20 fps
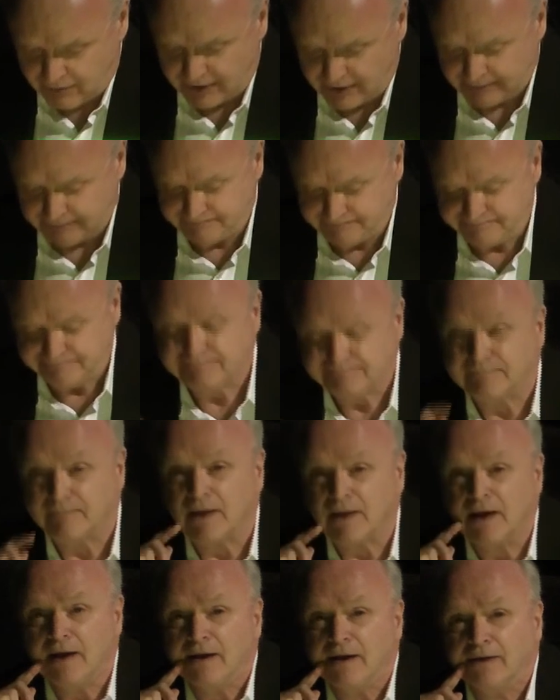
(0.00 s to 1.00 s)
Well,
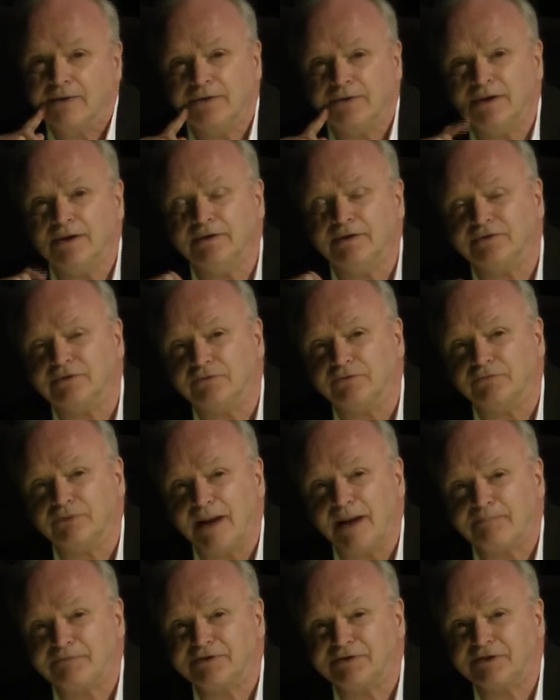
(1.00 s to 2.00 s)
these
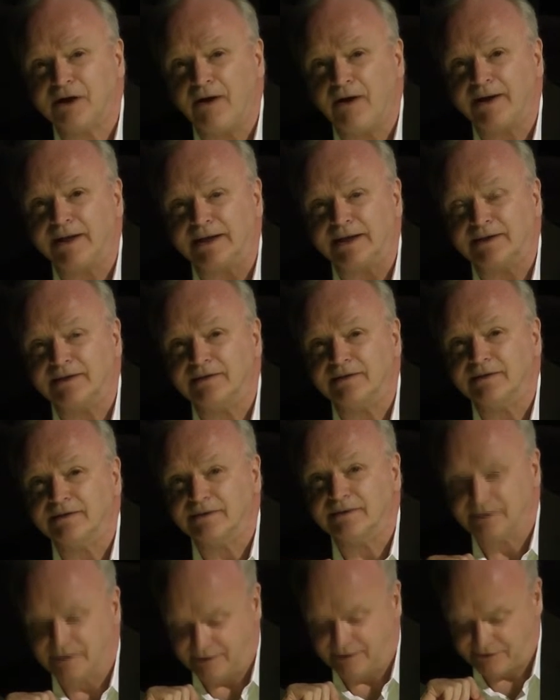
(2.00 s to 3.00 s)
rhapsodic
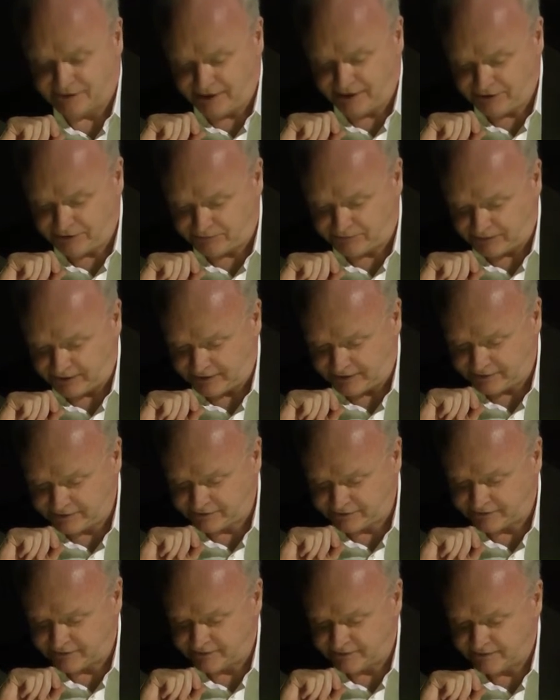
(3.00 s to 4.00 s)

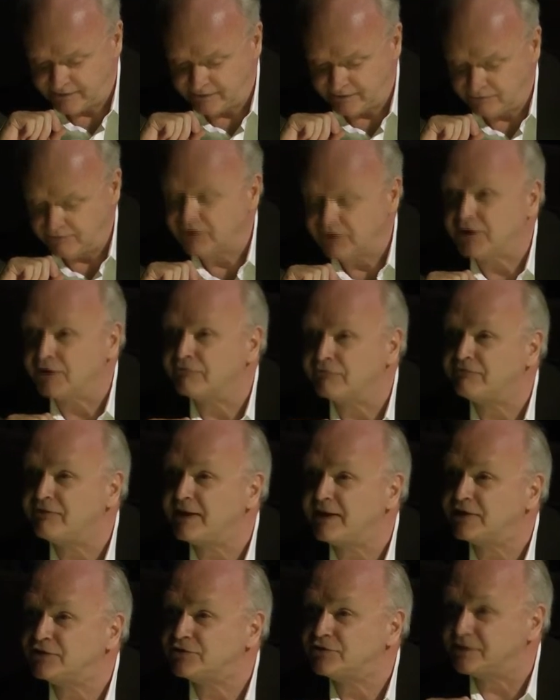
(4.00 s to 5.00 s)
sensibilists, with their
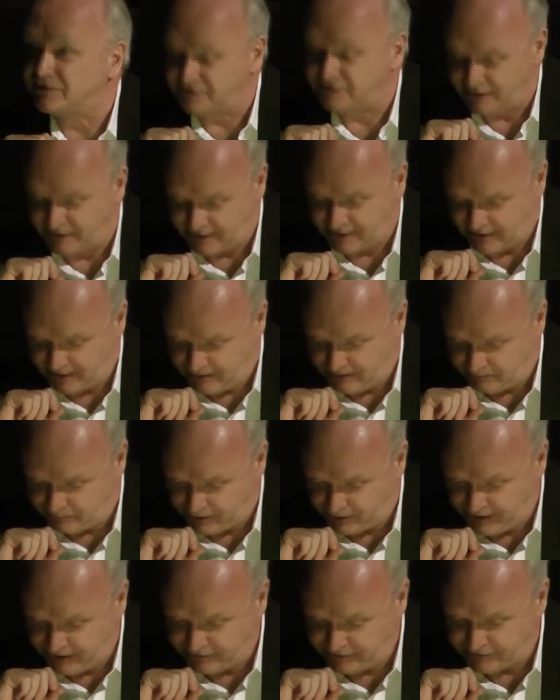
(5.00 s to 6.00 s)
fetishistic
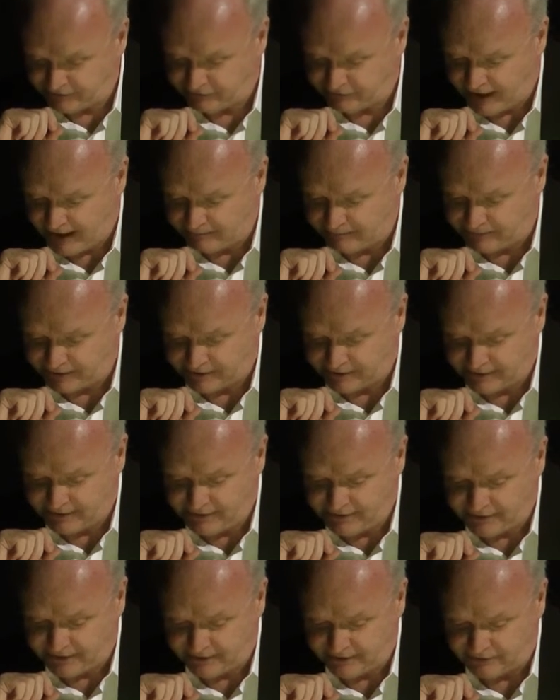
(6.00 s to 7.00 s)
embrace of haptic
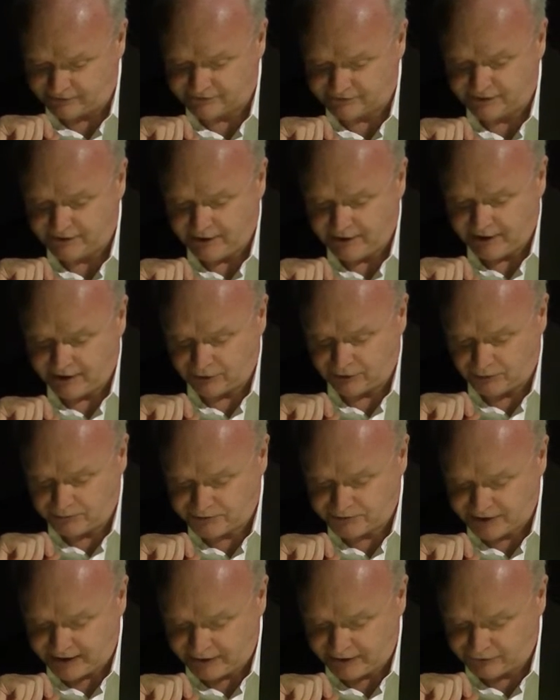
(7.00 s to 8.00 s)
details and
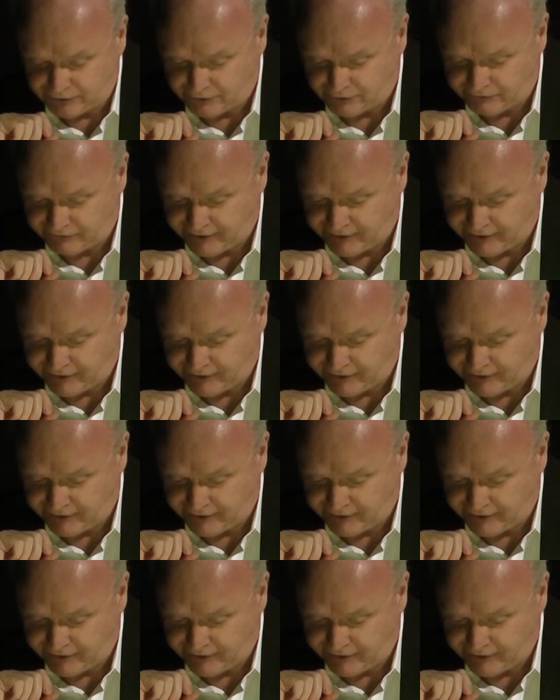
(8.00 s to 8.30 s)
objets